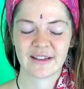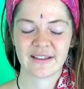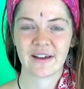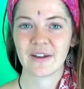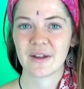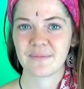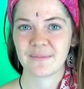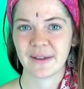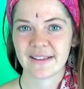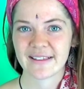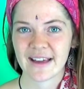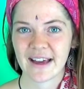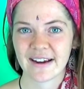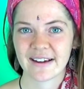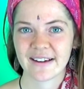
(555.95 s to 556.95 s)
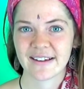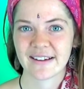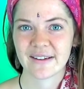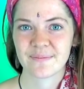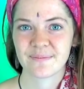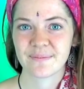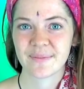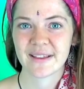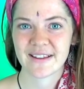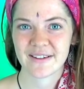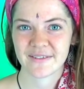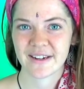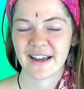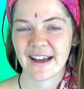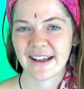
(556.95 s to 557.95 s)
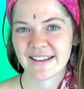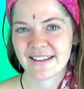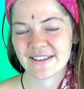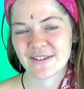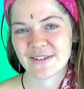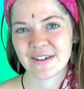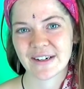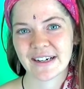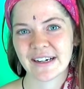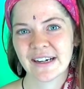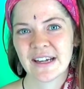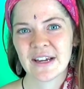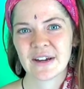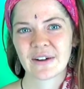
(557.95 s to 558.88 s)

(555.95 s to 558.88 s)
Italian pizzerias or